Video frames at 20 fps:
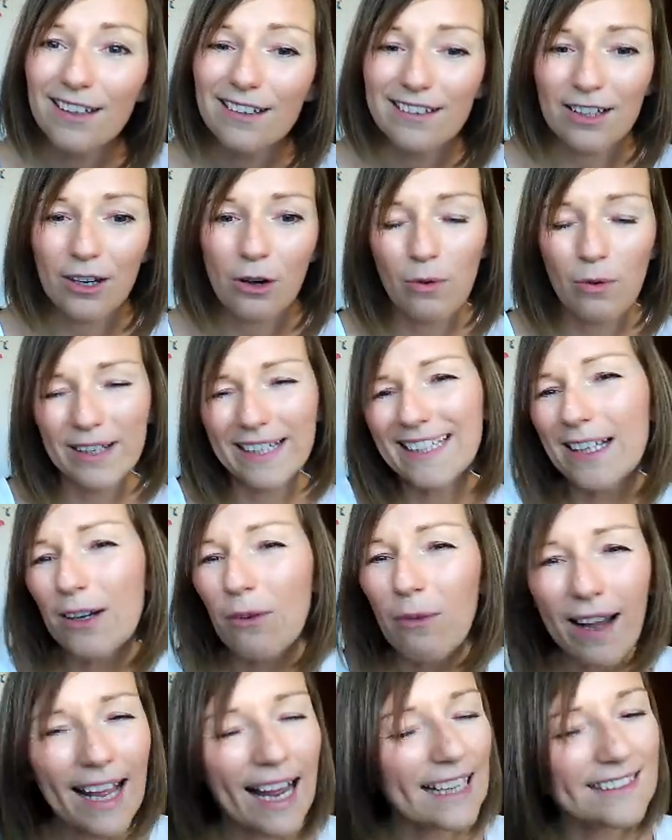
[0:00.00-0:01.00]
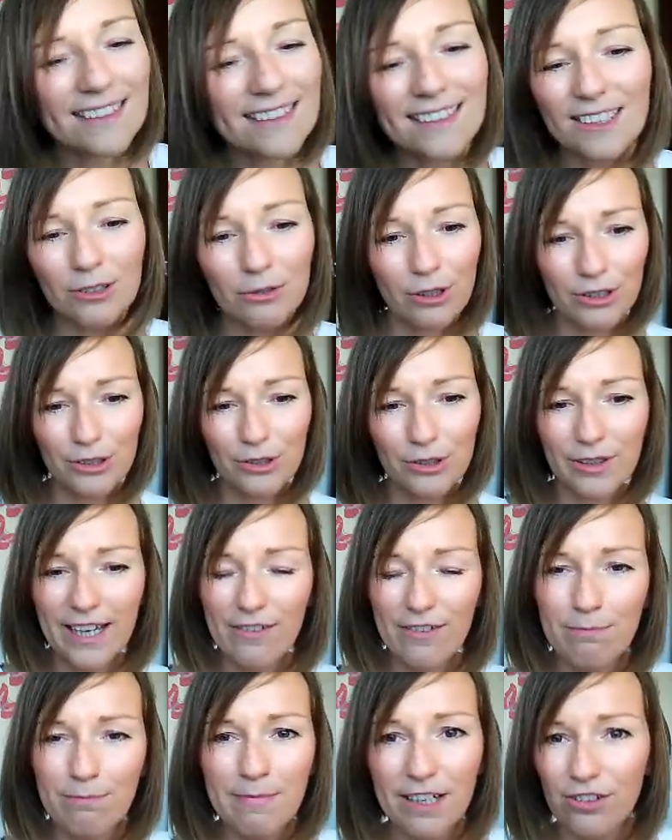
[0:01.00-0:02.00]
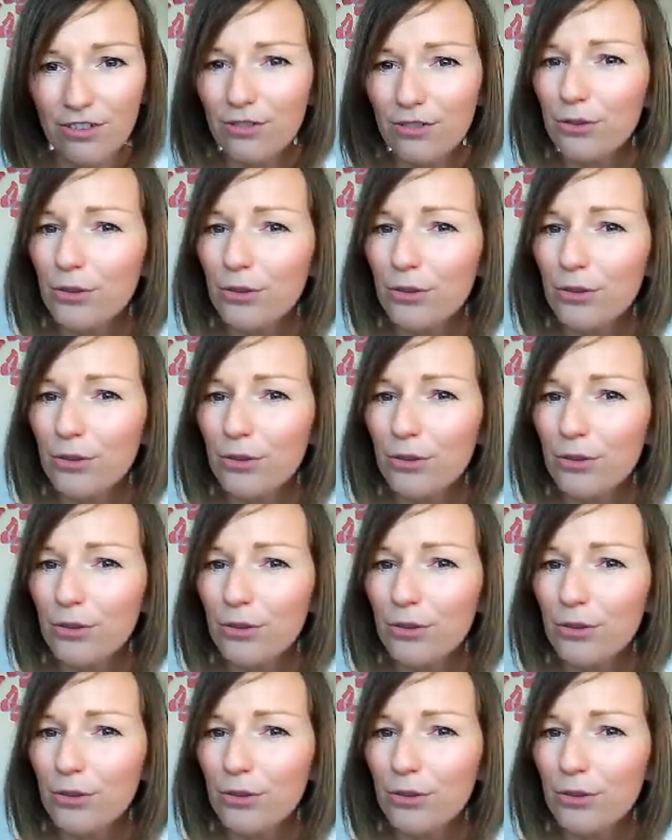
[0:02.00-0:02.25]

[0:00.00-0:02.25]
so in a way I didn't want to have much